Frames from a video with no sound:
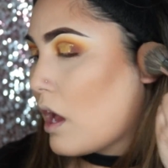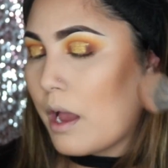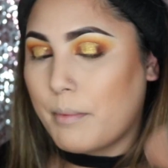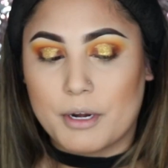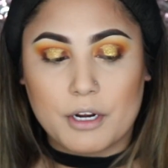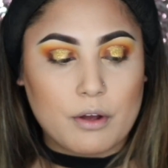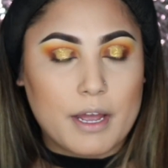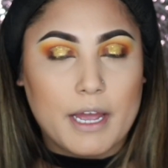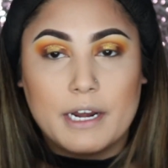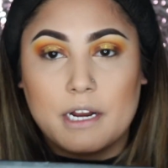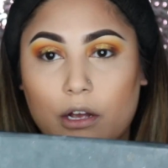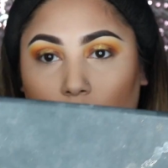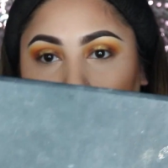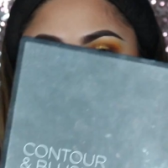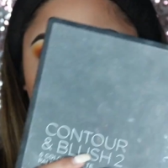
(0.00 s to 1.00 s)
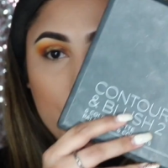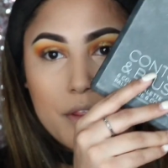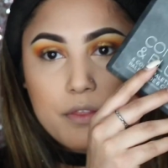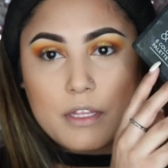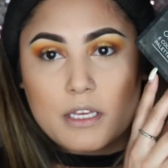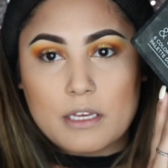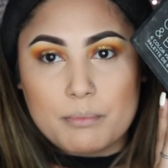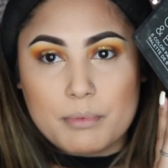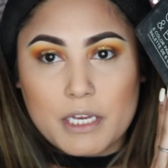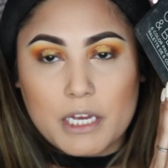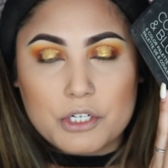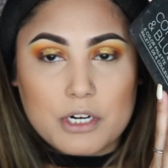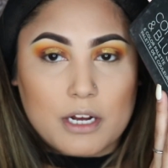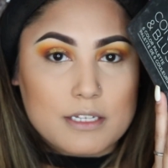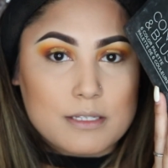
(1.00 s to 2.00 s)
I'm going to go ahead and go in with the
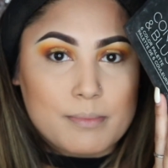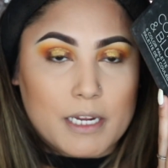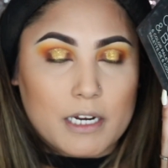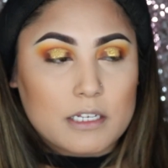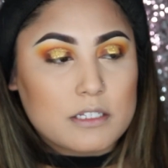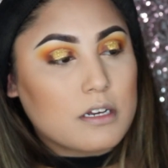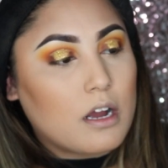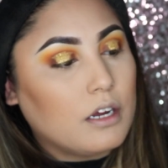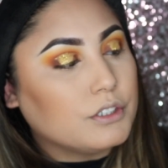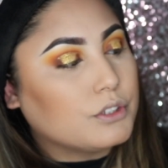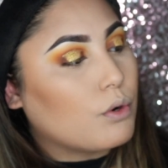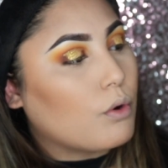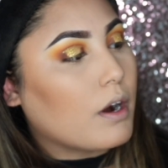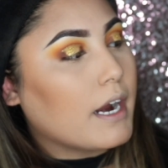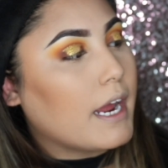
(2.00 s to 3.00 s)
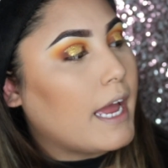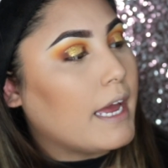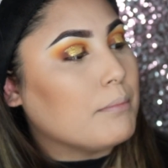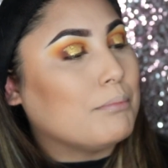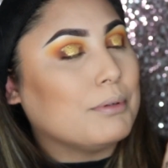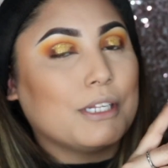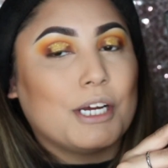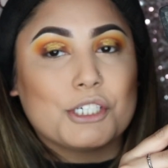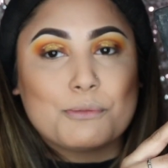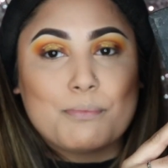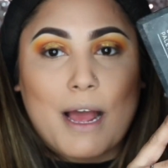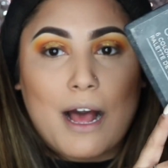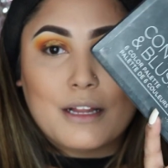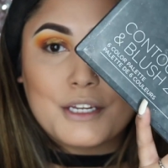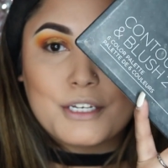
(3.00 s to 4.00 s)
BH Cosmetics Contour and Blush
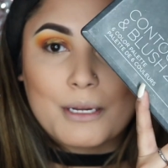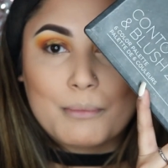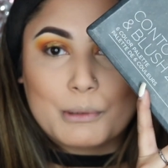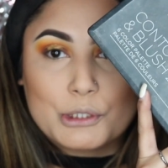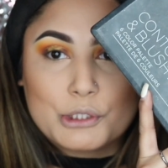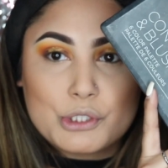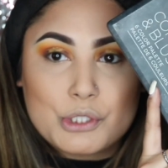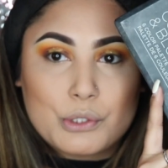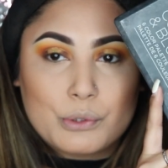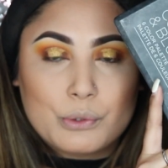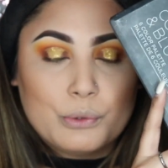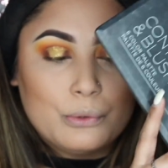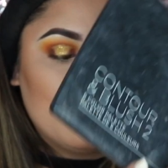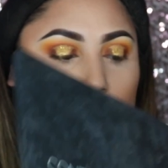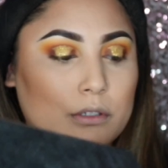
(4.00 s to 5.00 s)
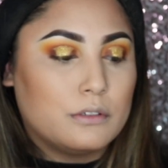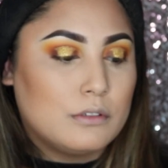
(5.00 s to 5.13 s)
Palette number 2.